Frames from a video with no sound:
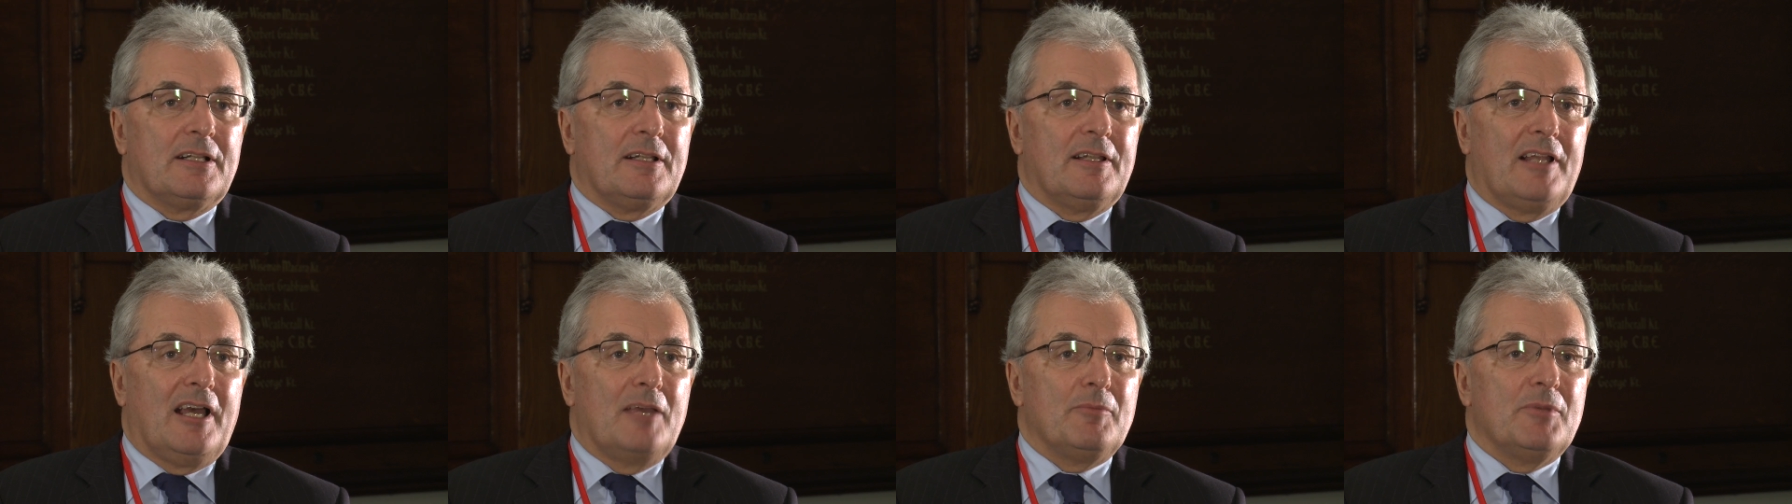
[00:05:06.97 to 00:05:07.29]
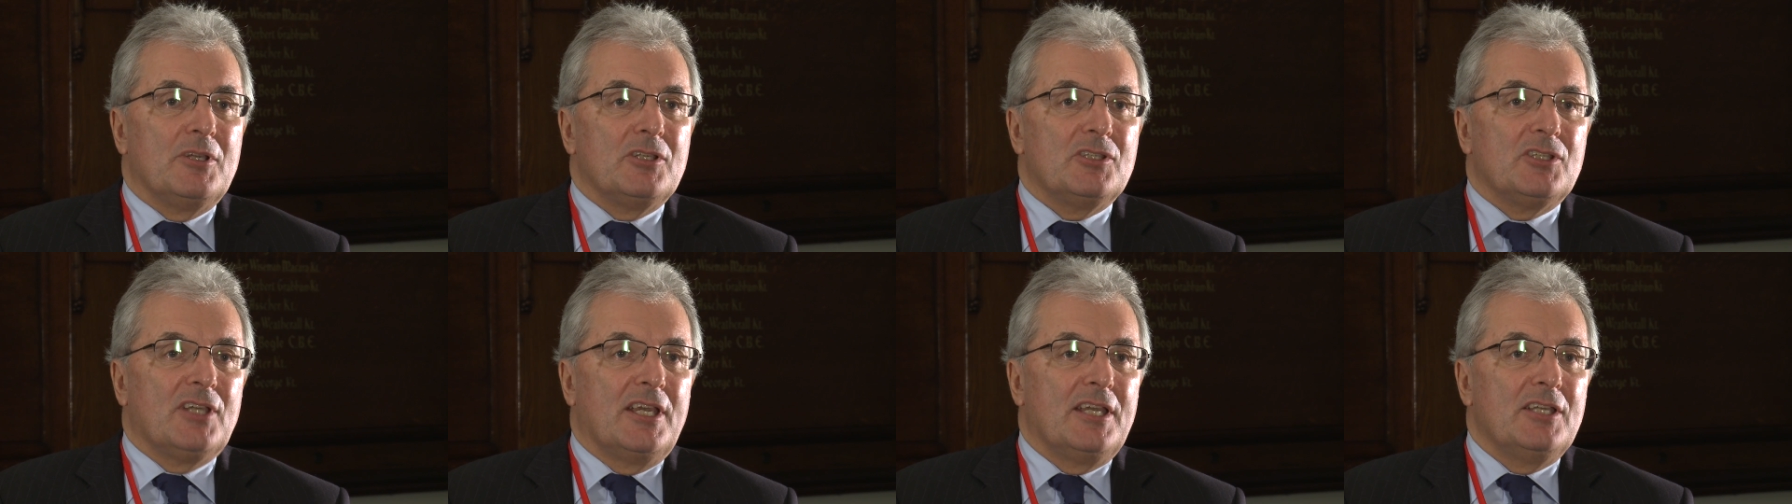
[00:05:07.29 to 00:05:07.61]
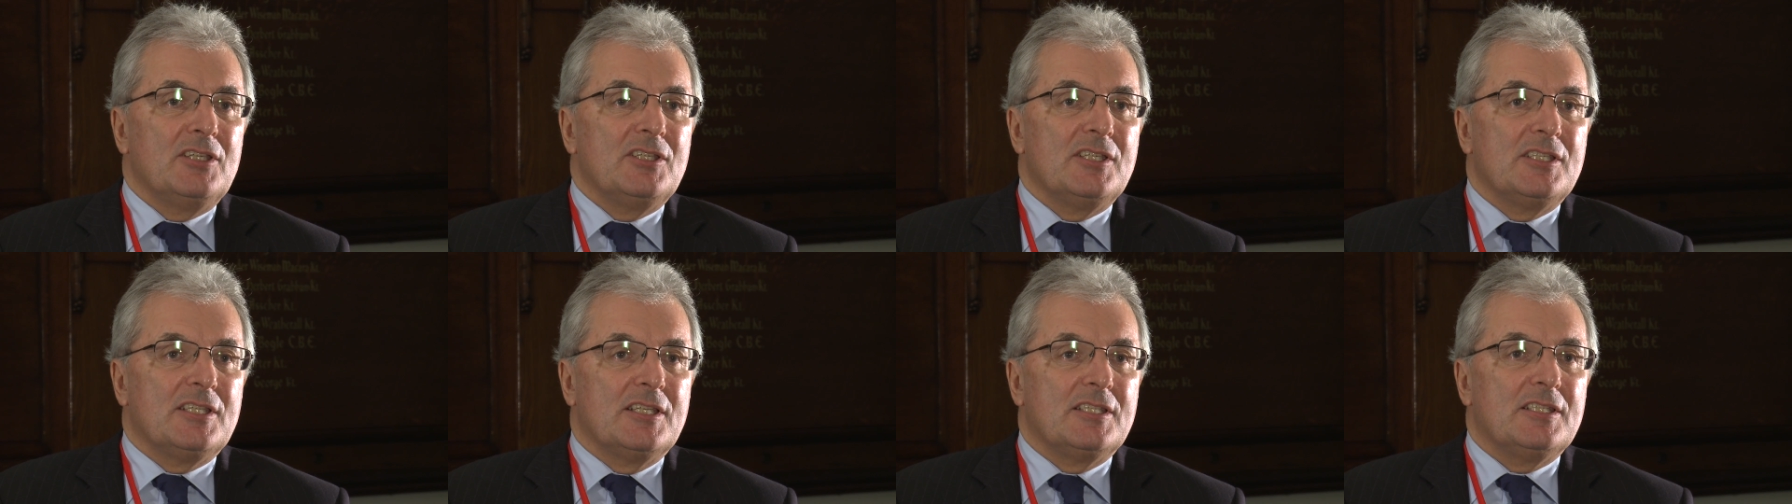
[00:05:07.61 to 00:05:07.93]
climate
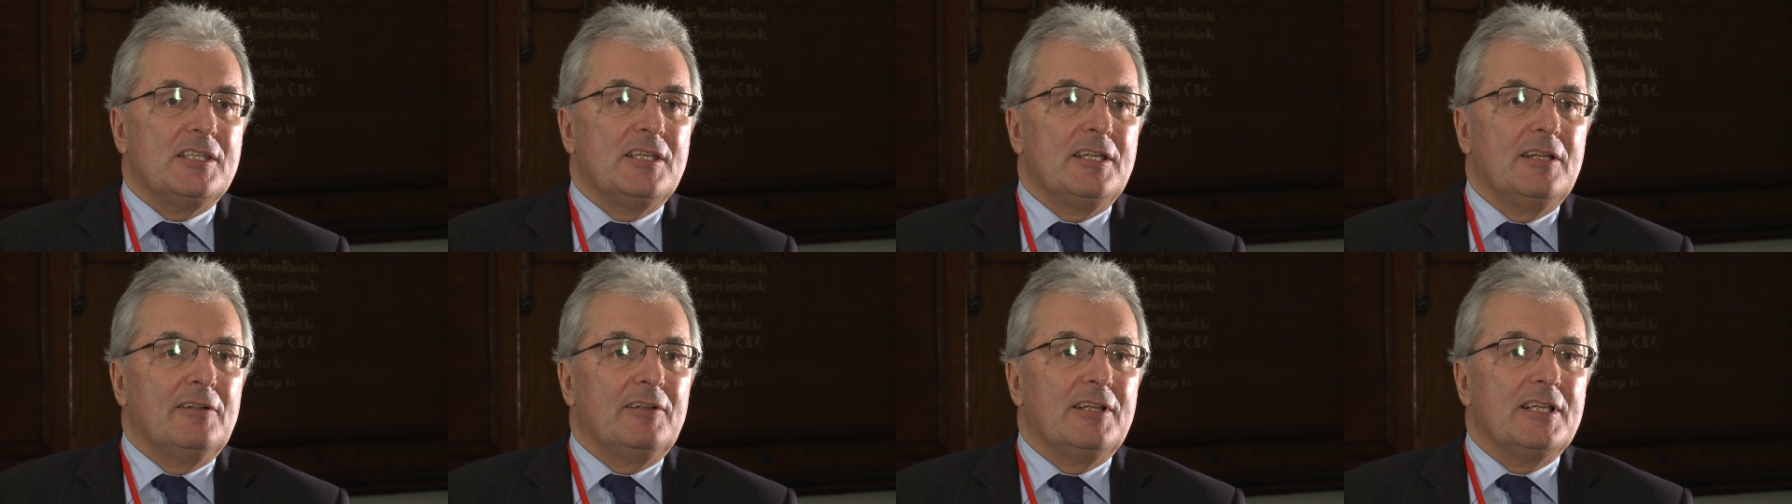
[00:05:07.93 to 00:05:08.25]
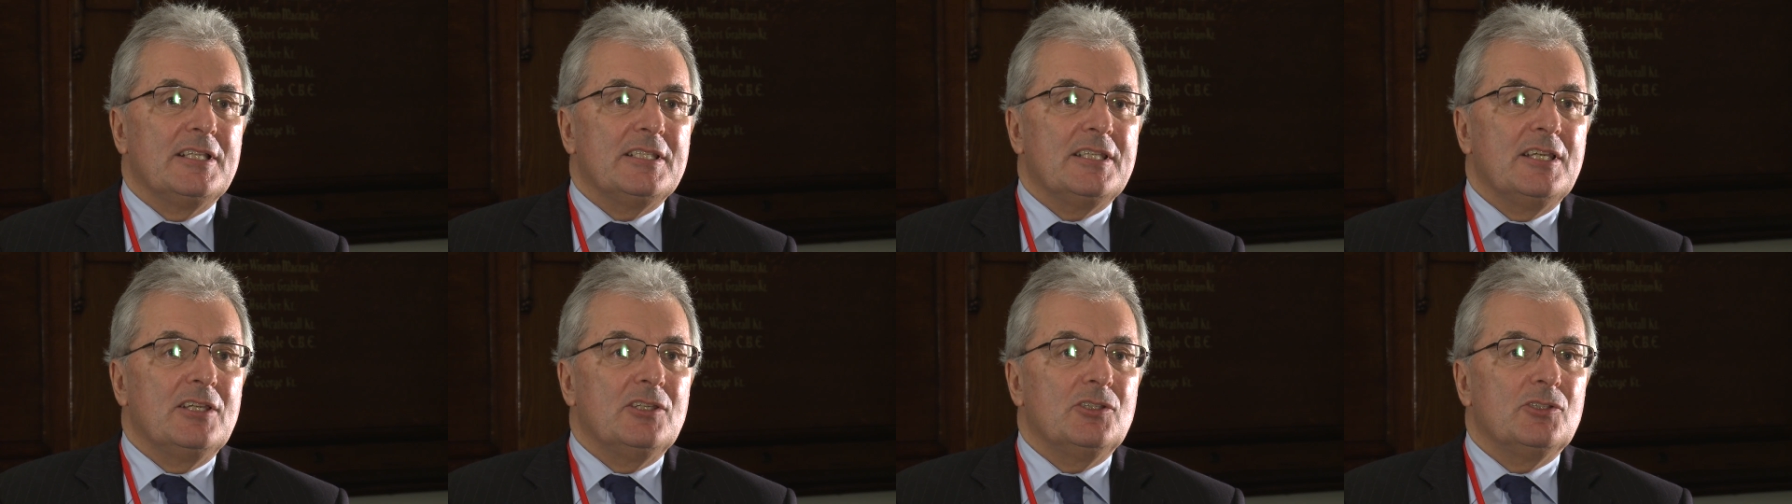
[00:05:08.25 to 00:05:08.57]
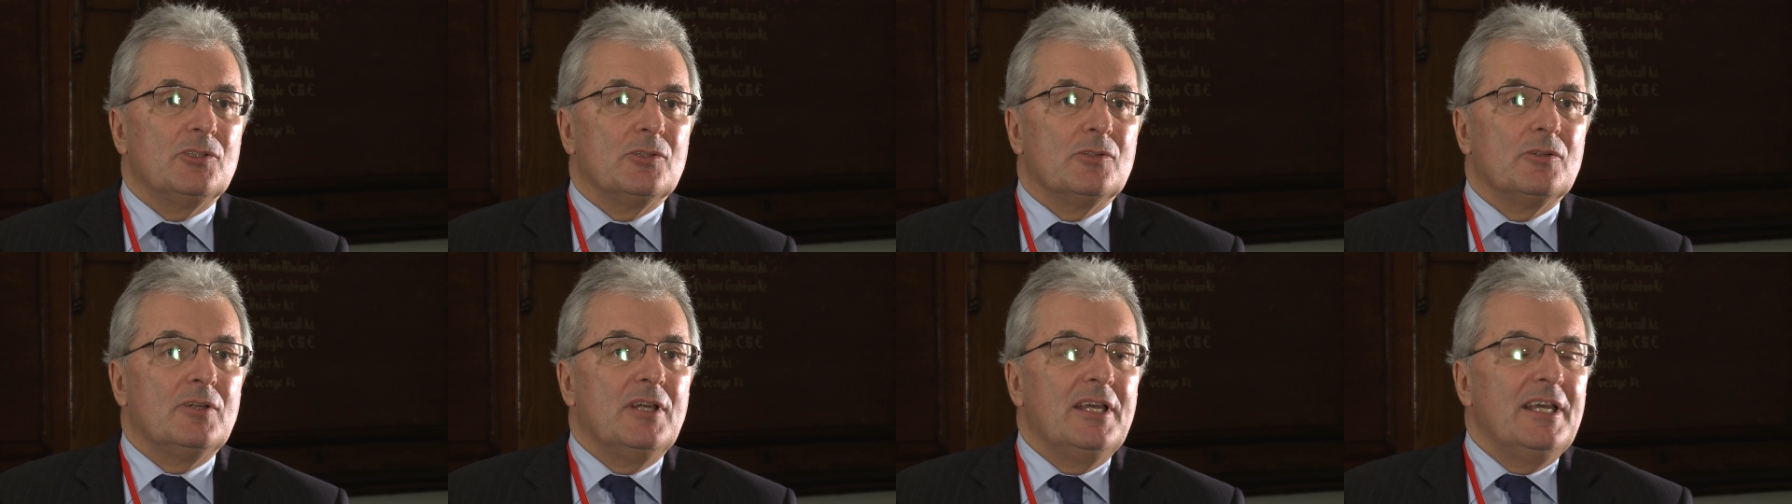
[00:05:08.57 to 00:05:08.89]
change is a serious
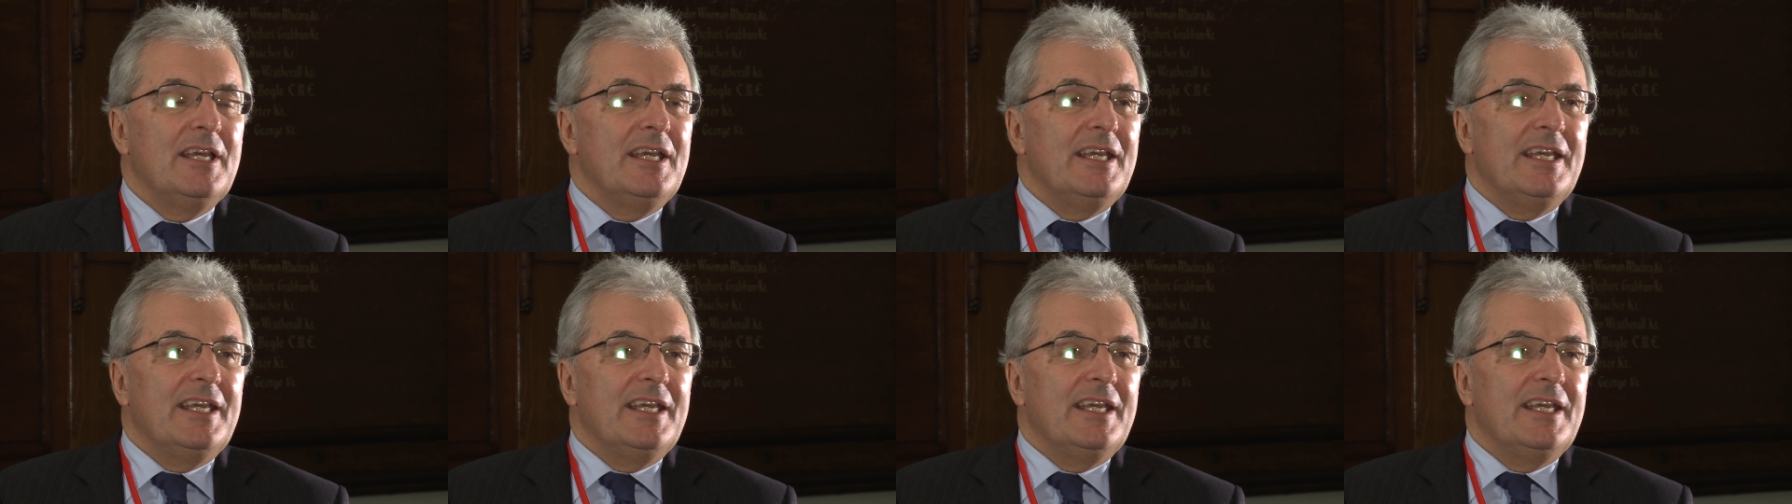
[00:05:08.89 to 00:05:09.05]
issue